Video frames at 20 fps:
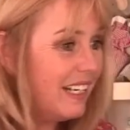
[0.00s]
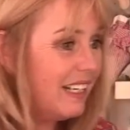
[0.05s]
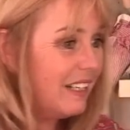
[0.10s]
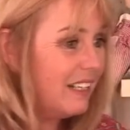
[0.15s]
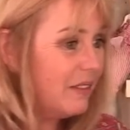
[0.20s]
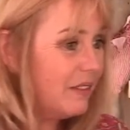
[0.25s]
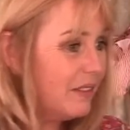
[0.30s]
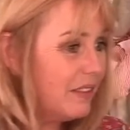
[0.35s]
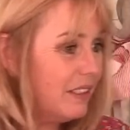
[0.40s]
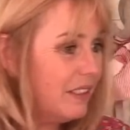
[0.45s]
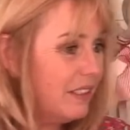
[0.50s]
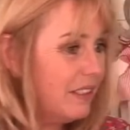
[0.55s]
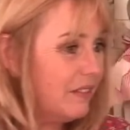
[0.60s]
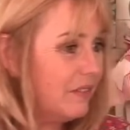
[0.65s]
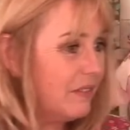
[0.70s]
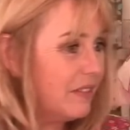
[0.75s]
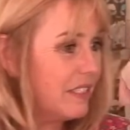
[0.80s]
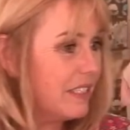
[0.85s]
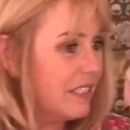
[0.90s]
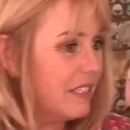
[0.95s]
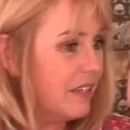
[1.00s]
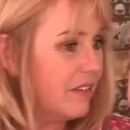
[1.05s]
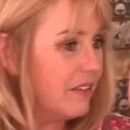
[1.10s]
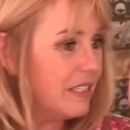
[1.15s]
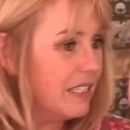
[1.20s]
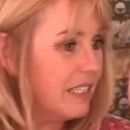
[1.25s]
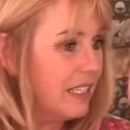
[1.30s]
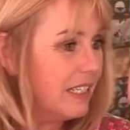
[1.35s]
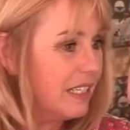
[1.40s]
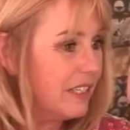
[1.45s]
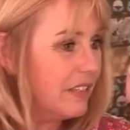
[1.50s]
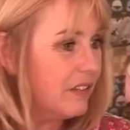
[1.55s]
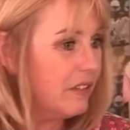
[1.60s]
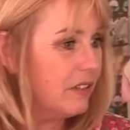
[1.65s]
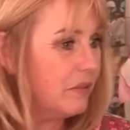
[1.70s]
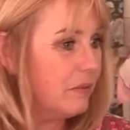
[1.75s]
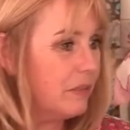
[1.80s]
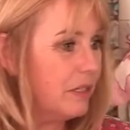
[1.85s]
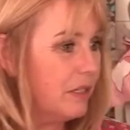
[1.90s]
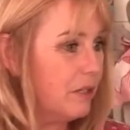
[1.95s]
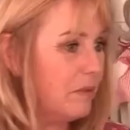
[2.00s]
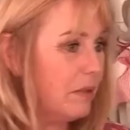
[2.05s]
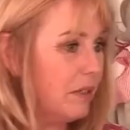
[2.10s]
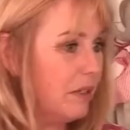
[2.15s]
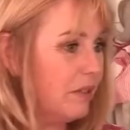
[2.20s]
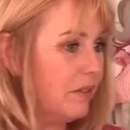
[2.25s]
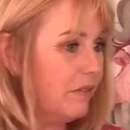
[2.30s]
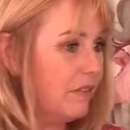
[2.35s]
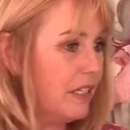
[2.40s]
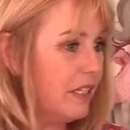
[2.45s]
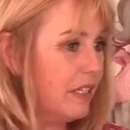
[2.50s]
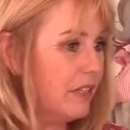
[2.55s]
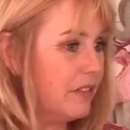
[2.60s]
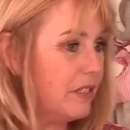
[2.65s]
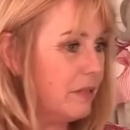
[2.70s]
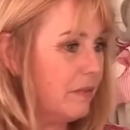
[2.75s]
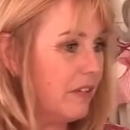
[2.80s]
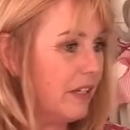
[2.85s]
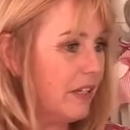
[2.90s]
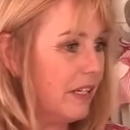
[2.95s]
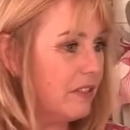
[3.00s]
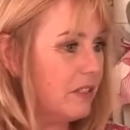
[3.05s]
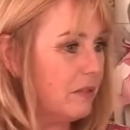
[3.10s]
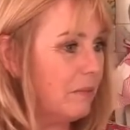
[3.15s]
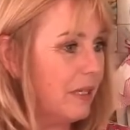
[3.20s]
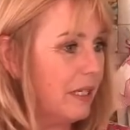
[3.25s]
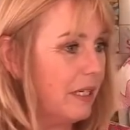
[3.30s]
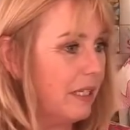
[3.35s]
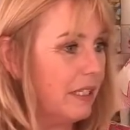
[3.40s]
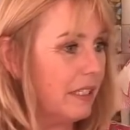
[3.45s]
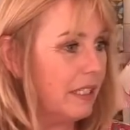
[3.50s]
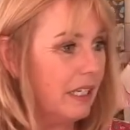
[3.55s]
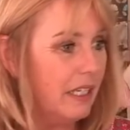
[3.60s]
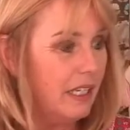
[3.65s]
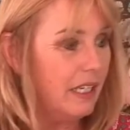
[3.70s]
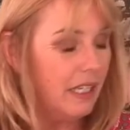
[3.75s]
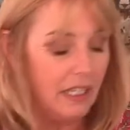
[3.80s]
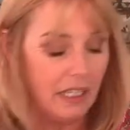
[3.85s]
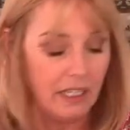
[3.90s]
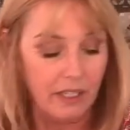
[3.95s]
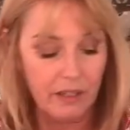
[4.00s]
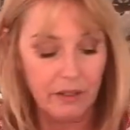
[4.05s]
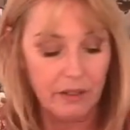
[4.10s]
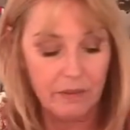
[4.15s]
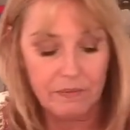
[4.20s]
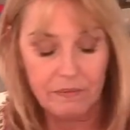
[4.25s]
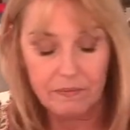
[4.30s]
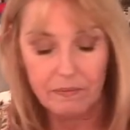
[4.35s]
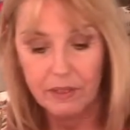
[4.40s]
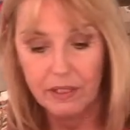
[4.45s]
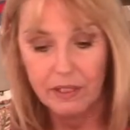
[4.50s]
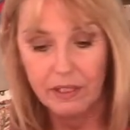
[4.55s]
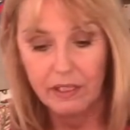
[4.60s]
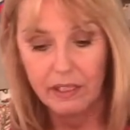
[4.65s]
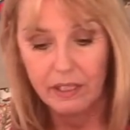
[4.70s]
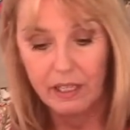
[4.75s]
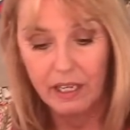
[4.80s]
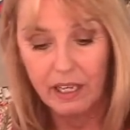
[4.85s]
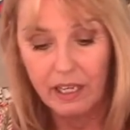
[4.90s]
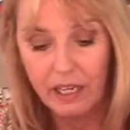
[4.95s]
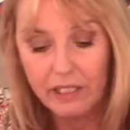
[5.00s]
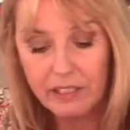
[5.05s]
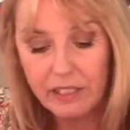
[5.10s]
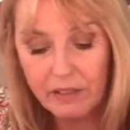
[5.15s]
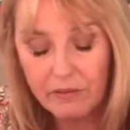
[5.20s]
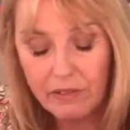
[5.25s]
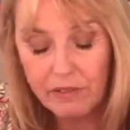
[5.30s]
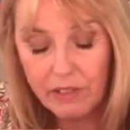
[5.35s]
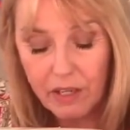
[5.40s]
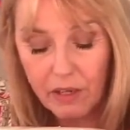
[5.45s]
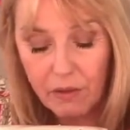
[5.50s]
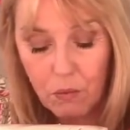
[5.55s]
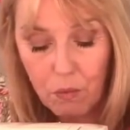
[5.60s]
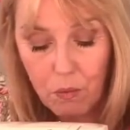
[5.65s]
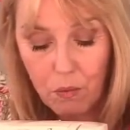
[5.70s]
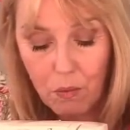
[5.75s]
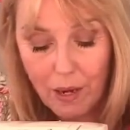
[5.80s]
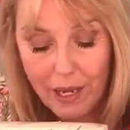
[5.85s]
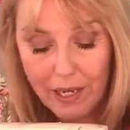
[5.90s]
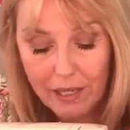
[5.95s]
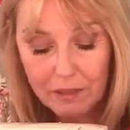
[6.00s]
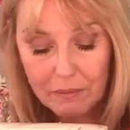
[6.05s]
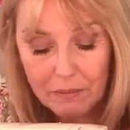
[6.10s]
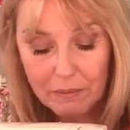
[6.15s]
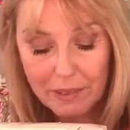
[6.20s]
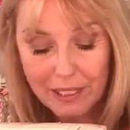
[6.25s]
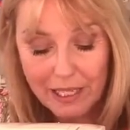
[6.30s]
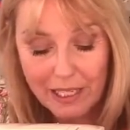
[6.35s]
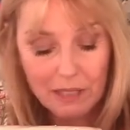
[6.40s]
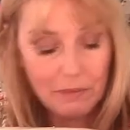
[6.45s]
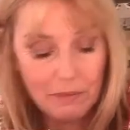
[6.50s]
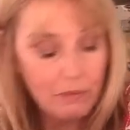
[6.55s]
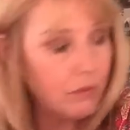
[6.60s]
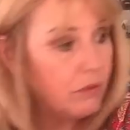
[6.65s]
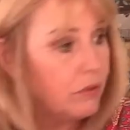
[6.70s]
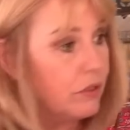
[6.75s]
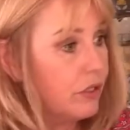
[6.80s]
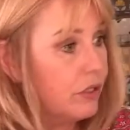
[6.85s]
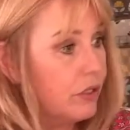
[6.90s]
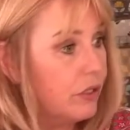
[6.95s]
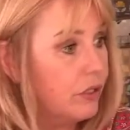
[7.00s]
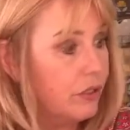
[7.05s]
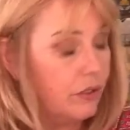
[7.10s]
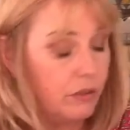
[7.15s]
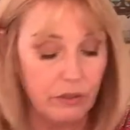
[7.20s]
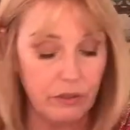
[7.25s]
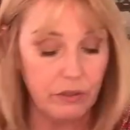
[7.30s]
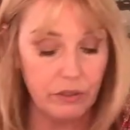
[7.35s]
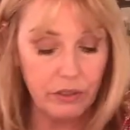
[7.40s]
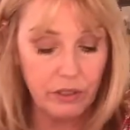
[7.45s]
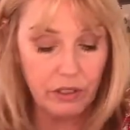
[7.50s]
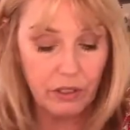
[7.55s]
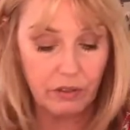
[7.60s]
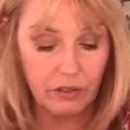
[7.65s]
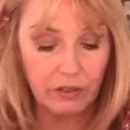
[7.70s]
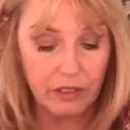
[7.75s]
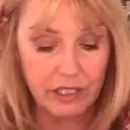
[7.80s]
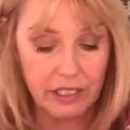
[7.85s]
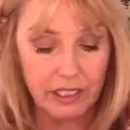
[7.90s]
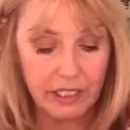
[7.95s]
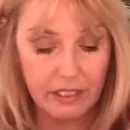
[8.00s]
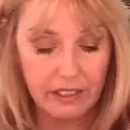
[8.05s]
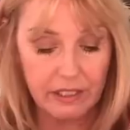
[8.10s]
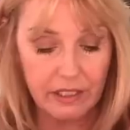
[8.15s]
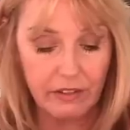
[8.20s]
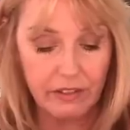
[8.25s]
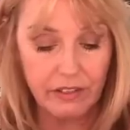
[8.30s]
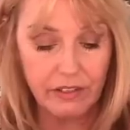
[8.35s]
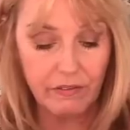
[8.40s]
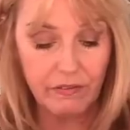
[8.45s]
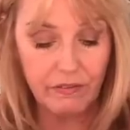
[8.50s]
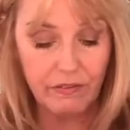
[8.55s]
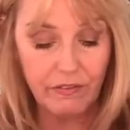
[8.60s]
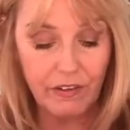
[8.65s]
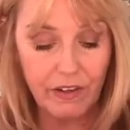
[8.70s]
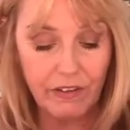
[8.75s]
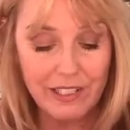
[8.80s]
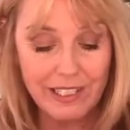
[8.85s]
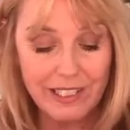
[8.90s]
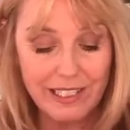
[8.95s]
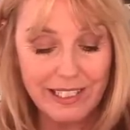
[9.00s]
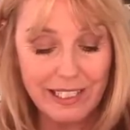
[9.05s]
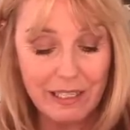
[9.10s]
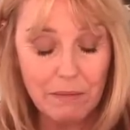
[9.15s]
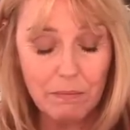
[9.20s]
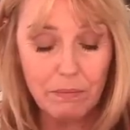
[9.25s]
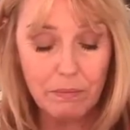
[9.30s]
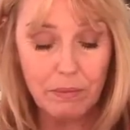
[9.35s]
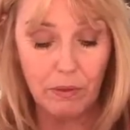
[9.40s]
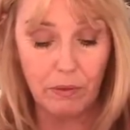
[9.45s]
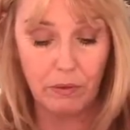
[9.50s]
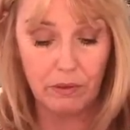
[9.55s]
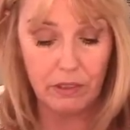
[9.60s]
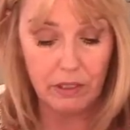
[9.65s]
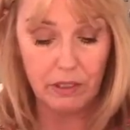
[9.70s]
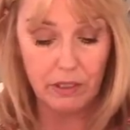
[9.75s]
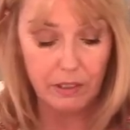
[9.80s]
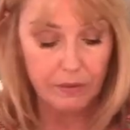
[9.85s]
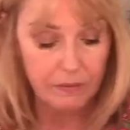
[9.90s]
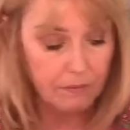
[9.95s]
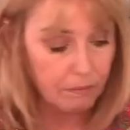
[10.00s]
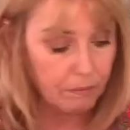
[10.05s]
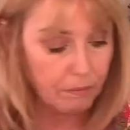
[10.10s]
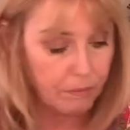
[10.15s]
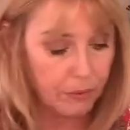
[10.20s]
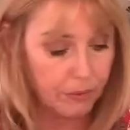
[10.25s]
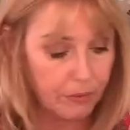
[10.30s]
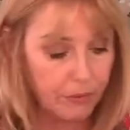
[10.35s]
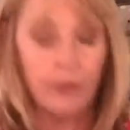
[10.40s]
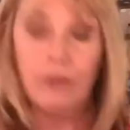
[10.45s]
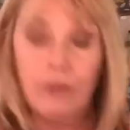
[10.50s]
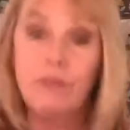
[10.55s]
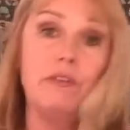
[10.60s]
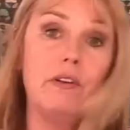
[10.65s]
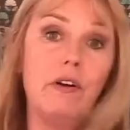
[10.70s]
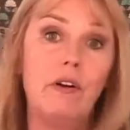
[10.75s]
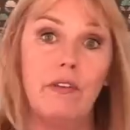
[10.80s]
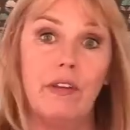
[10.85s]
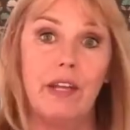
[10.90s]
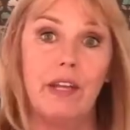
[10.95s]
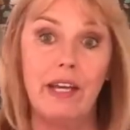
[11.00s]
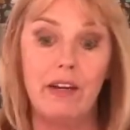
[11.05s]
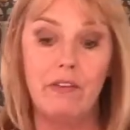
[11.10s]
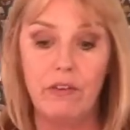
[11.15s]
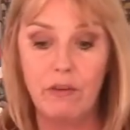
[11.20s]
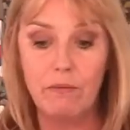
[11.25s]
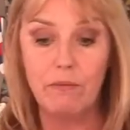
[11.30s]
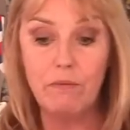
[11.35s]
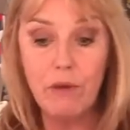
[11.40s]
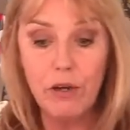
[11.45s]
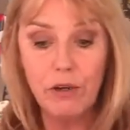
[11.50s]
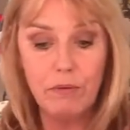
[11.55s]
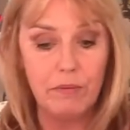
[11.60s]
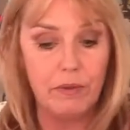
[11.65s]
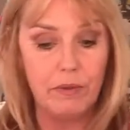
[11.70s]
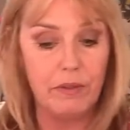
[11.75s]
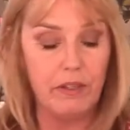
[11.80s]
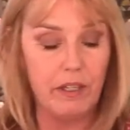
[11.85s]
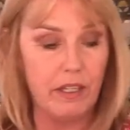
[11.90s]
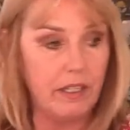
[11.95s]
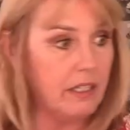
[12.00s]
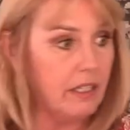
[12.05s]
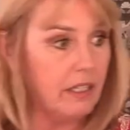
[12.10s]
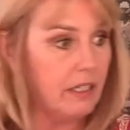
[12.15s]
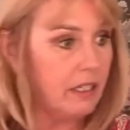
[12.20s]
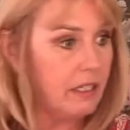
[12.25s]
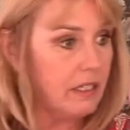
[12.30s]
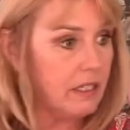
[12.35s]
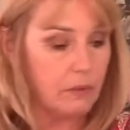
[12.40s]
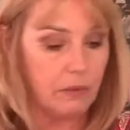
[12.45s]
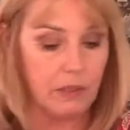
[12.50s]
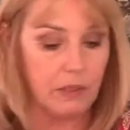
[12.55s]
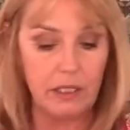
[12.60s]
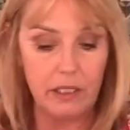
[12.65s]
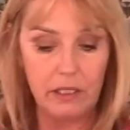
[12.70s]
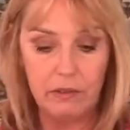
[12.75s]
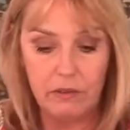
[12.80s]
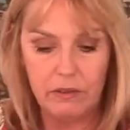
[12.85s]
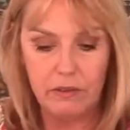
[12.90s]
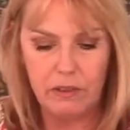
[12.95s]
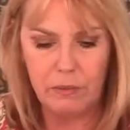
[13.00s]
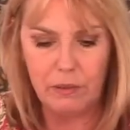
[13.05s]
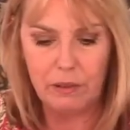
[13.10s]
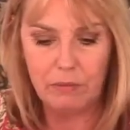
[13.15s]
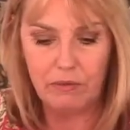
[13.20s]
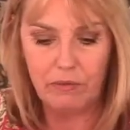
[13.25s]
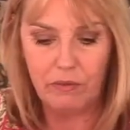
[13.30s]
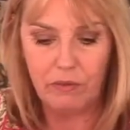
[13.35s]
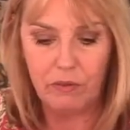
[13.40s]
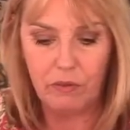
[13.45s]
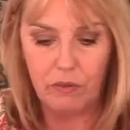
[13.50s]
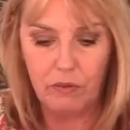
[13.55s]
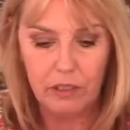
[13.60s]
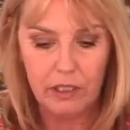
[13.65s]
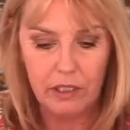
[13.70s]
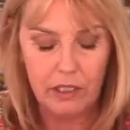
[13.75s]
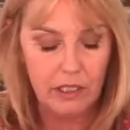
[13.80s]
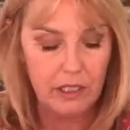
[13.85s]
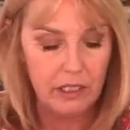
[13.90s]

I would love to sew this later on. Will it upload a video somewhere how to make? Um, I don't know when I'd be able to, Darcy. There is a very simple book cover on there at the moment I did last week, or was the week before